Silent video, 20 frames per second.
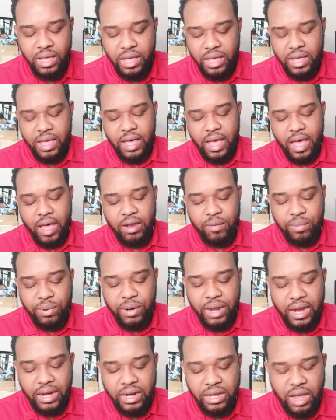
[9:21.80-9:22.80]
I'll
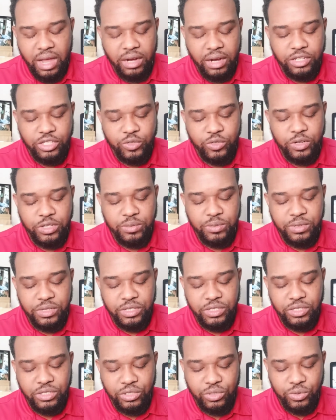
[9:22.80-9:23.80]
apply the condrus
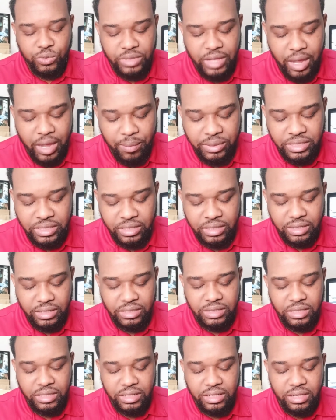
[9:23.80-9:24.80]
chrispus to that particular
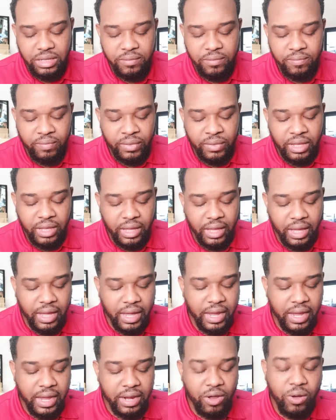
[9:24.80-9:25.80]
tea,
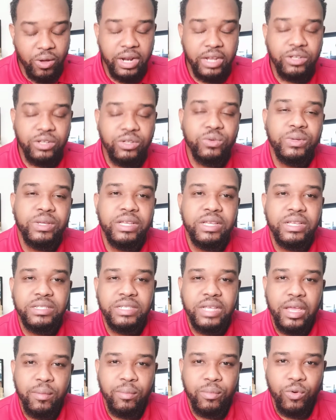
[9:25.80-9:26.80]
and all I do is
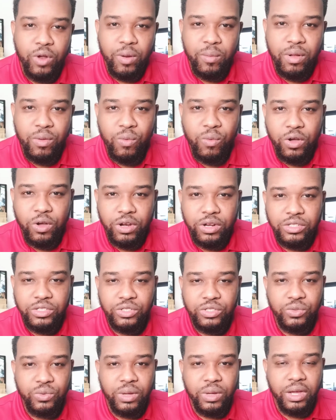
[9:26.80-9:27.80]
I boil my water
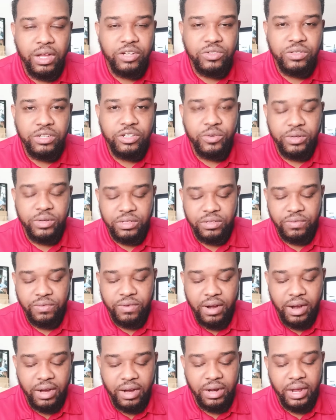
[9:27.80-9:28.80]
to 100 degrees
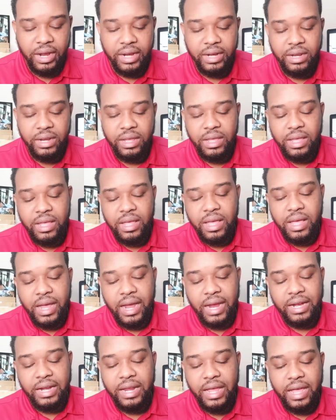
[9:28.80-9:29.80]
Fahrenheit. I
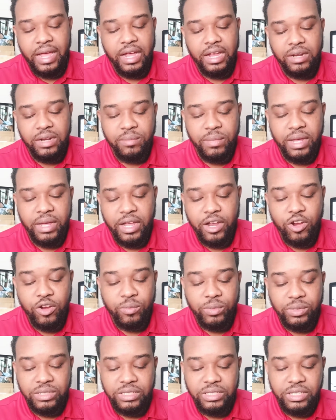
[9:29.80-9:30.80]
then add my
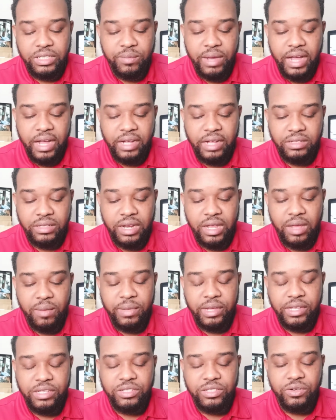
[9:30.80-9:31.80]
herbal tea bag to that
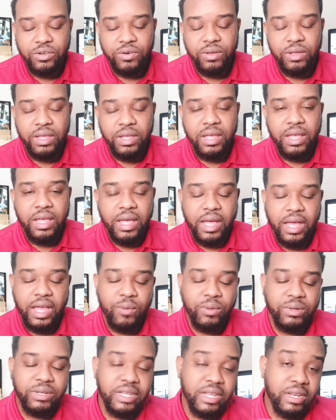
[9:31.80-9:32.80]
mixture. I
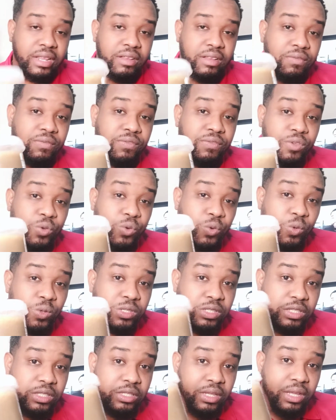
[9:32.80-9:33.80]
would then
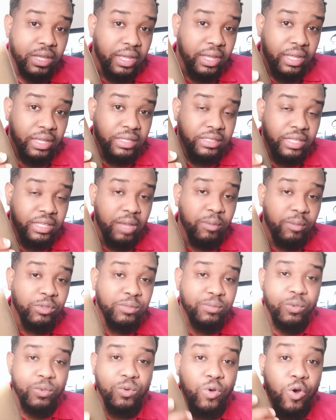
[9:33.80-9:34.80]
infuse a
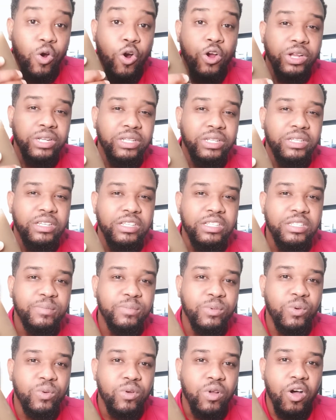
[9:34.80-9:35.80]
tablespoon or
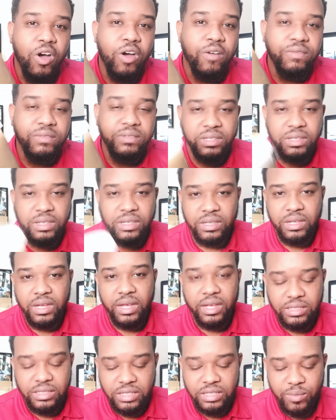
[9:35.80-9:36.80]
teaspoon of the
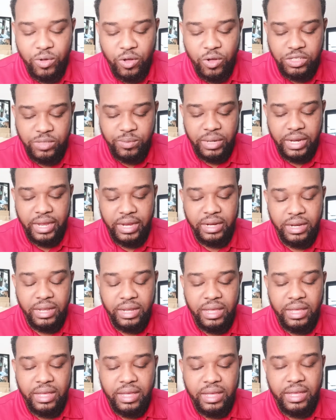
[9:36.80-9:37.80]
sea moss blend
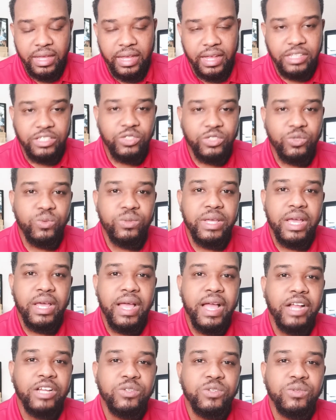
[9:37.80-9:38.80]
into that
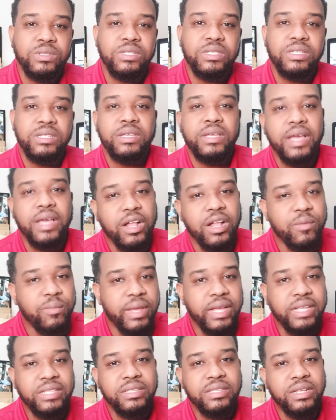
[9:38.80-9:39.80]
actual tea. I'll
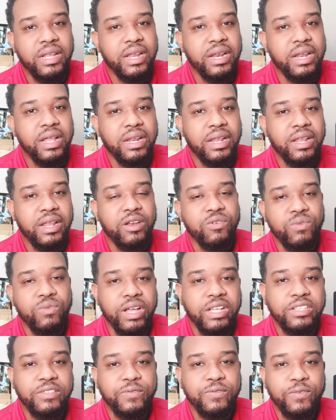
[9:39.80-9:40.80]
mix it and I'll let it
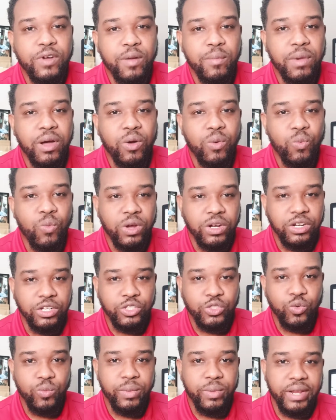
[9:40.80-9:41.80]
rest for about 1 to
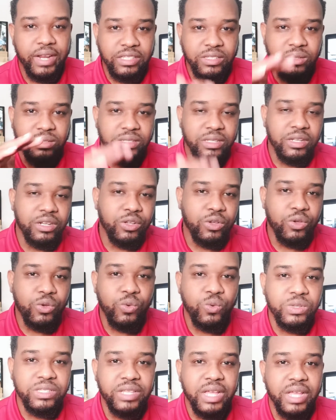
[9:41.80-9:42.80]
2 minutes until it
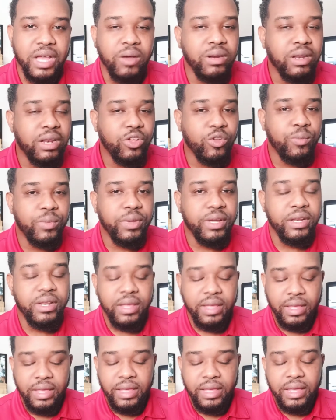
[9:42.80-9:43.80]
cools down a little bit,
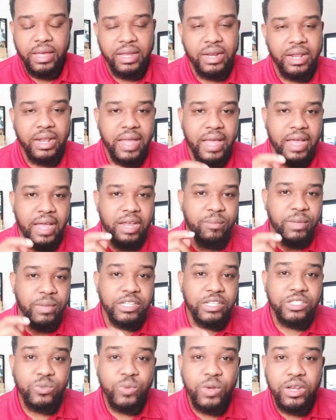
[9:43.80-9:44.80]
and I'll add my
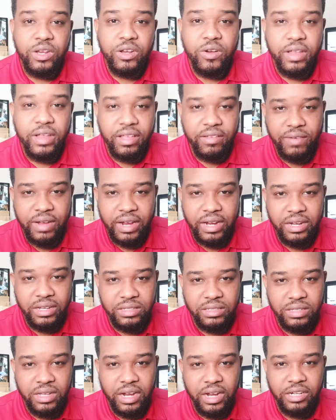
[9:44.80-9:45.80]
sweetener if I
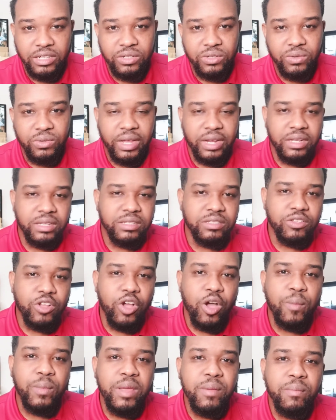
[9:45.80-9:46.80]
desire to, and it's
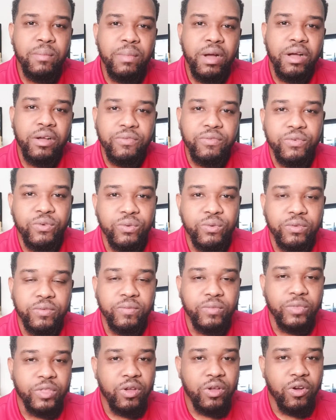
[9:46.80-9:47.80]
normally monk fruit
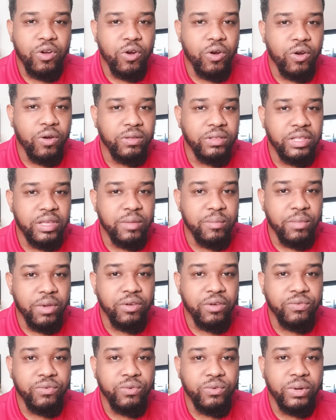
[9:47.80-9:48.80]
or the monk
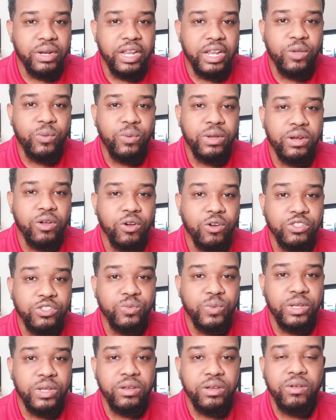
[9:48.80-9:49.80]
fruit liquid or
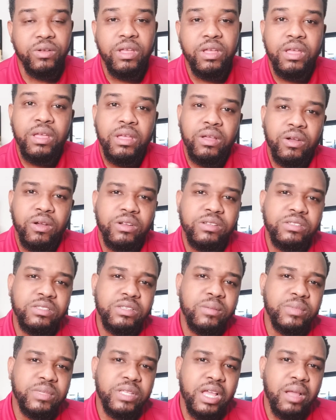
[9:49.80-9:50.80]
sweetener, or
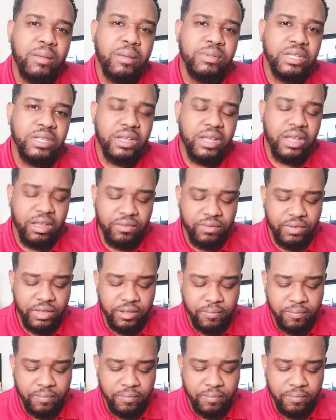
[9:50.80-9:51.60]
sometimes agave.